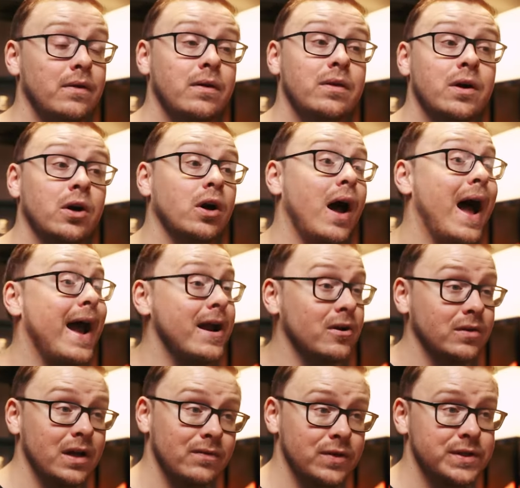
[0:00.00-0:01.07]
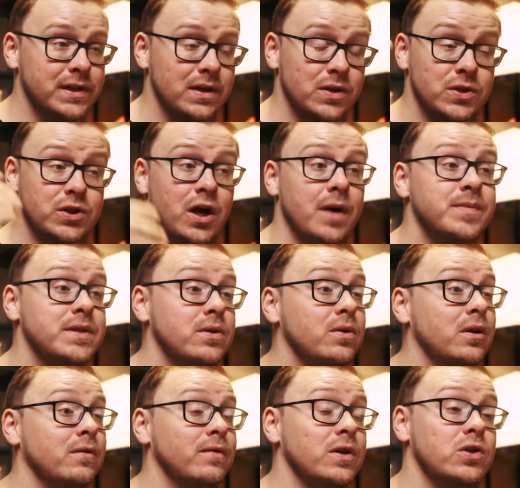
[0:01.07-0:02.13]
And then there are higher level sales jobs that you
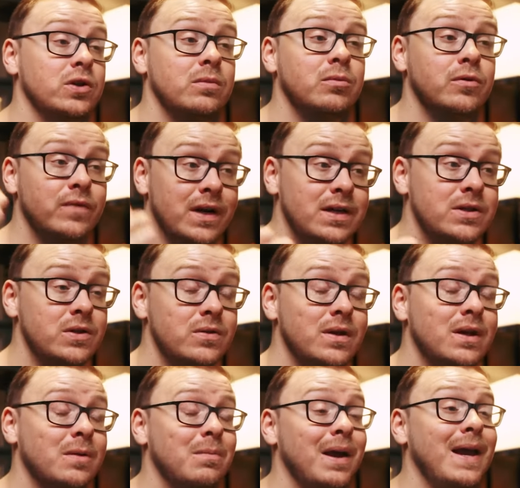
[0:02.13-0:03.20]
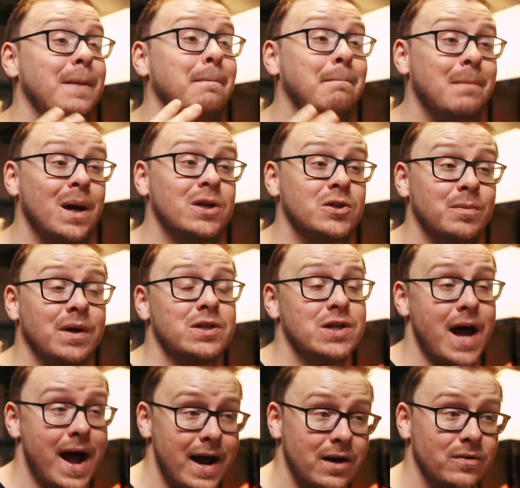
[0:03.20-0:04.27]
can eventually move into that can pay much, much
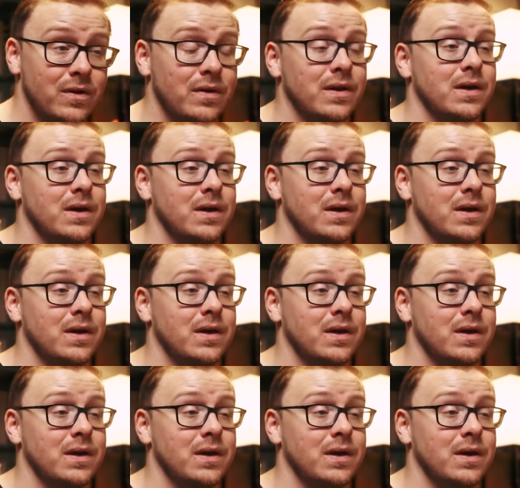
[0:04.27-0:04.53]
higher than